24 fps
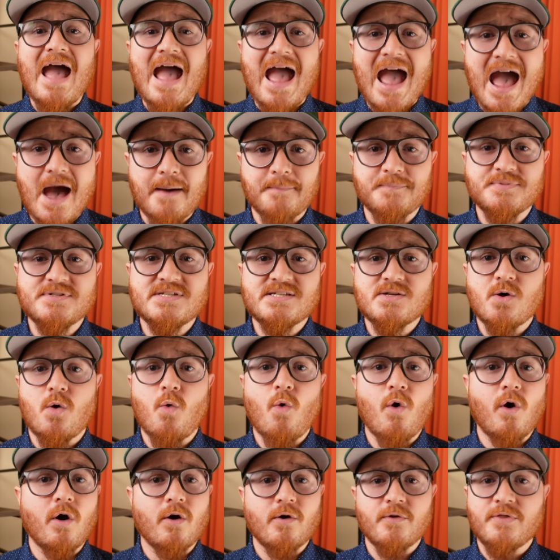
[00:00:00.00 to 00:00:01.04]
apps
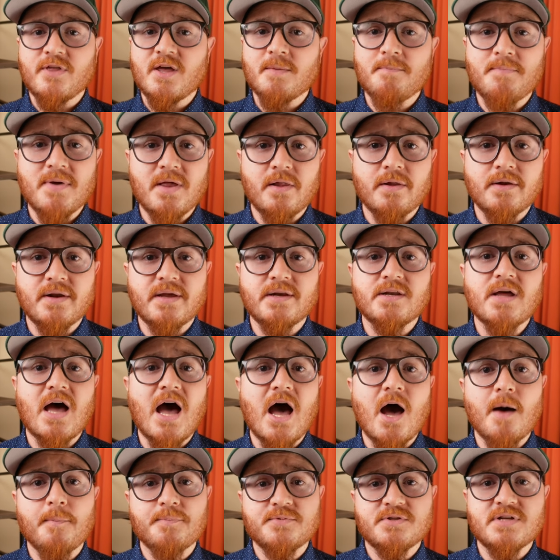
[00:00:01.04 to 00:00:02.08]
or the ability to
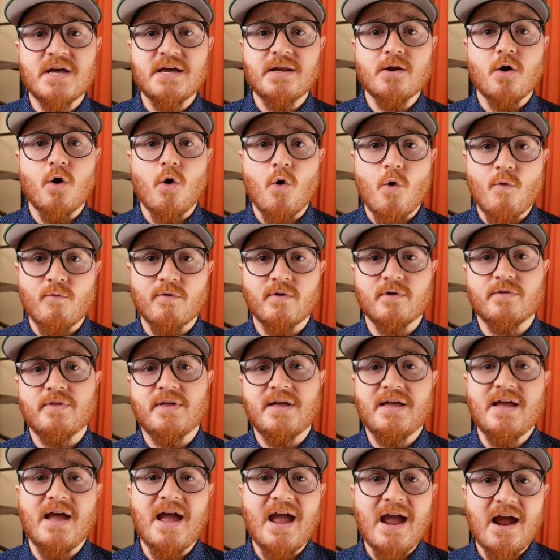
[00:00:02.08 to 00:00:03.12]
update over
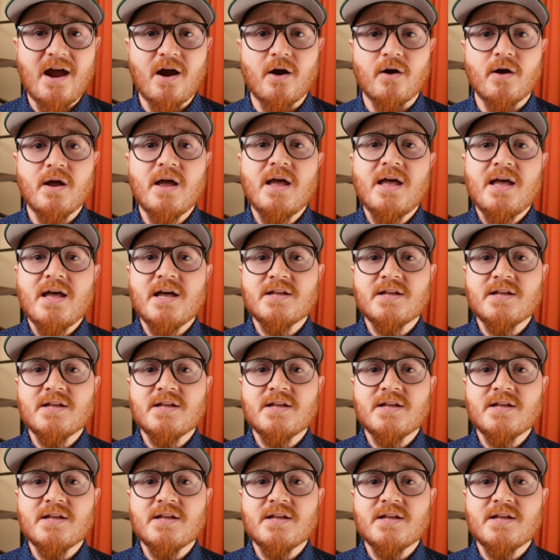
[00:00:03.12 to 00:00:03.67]
the air.